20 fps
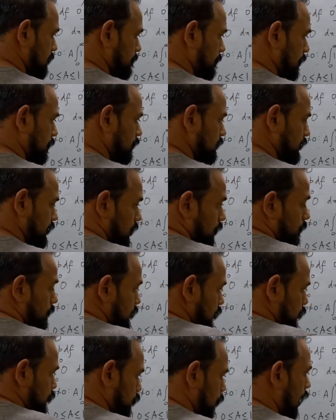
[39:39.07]
e to the power 0,
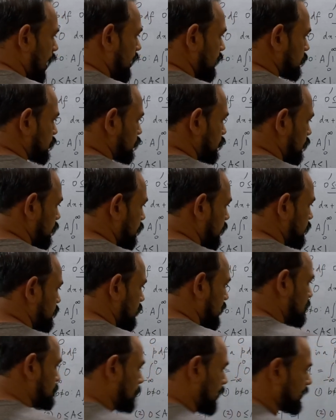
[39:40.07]
which is 1, so you're
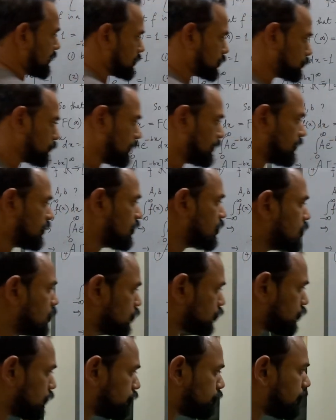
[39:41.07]
going to get minus 1.
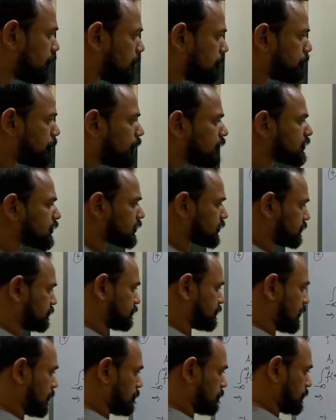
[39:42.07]
So for a
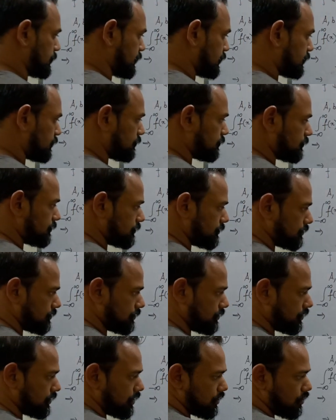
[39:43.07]
positive number,
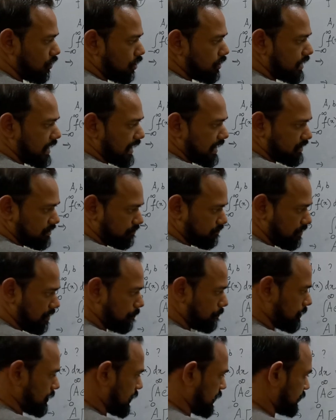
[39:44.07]
or a non-negative
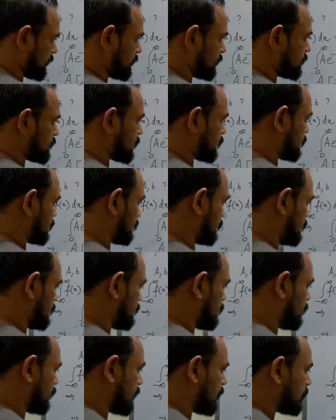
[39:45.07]
number like this,
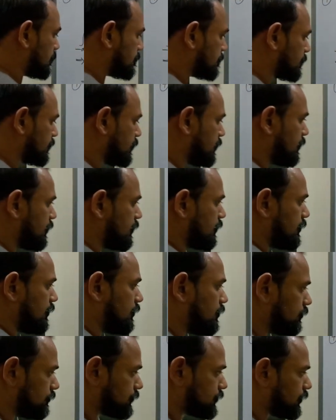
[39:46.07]
okay,
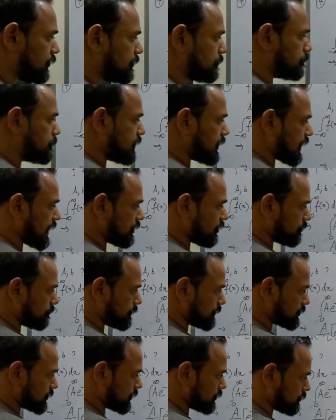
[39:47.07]
oh sorry, b
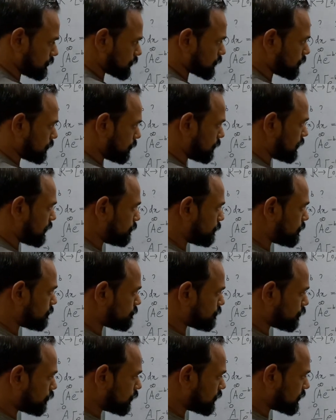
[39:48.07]
cannot be 0, so
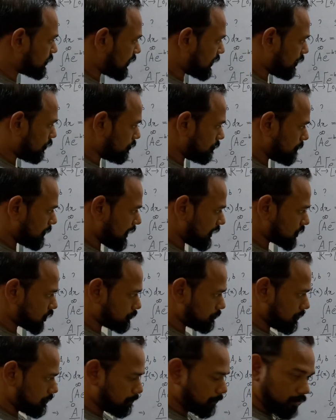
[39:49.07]
we've ruled that out. B
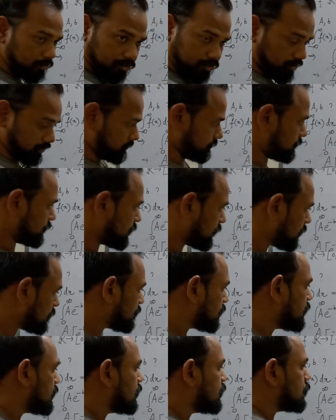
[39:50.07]
has to be positive,
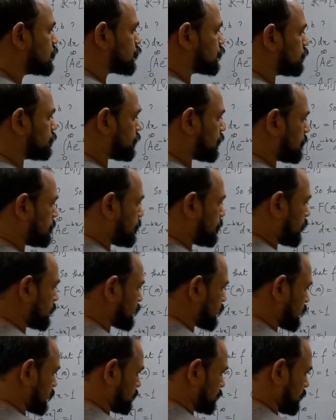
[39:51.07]
okay. So for a
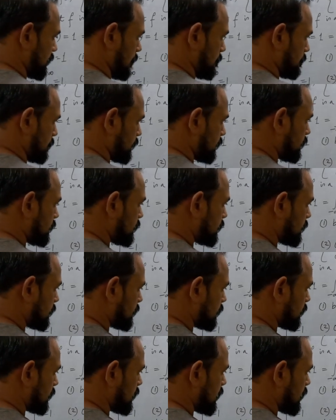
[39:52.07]
positive number,